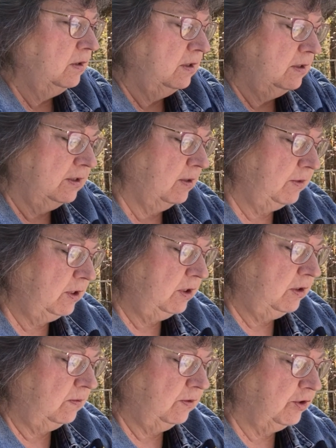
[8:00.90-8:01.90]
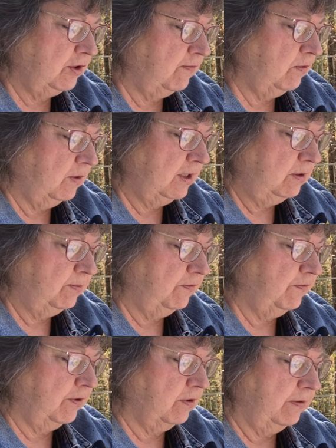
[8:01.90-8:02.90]
It's up to you, whichever way you
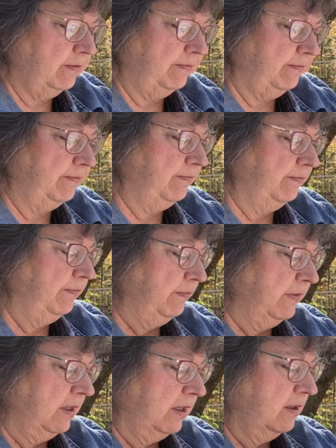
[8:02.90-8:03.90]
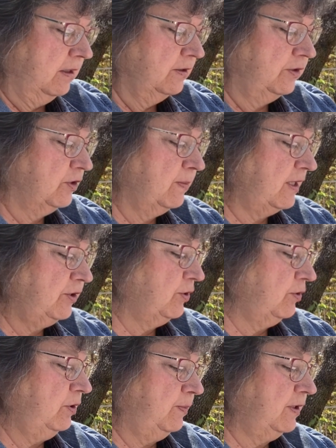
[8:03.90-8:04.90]
prefer. Just make sure
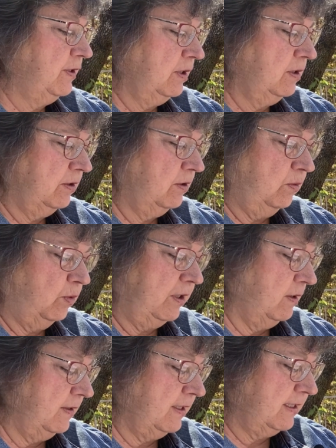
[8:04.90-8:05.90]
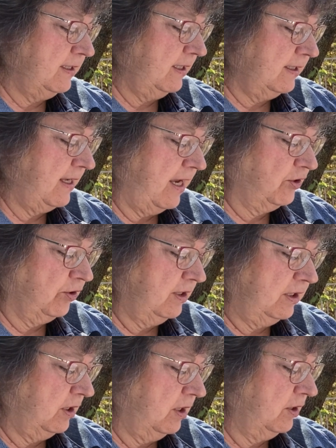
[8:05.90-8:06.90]
you put the glue where the sticks actually
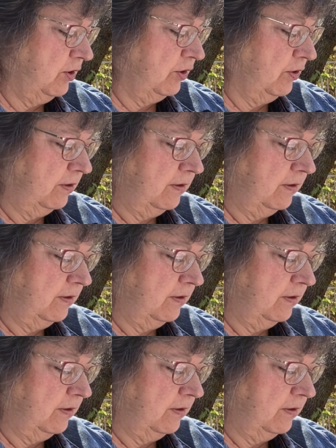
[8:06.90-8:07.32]
touch.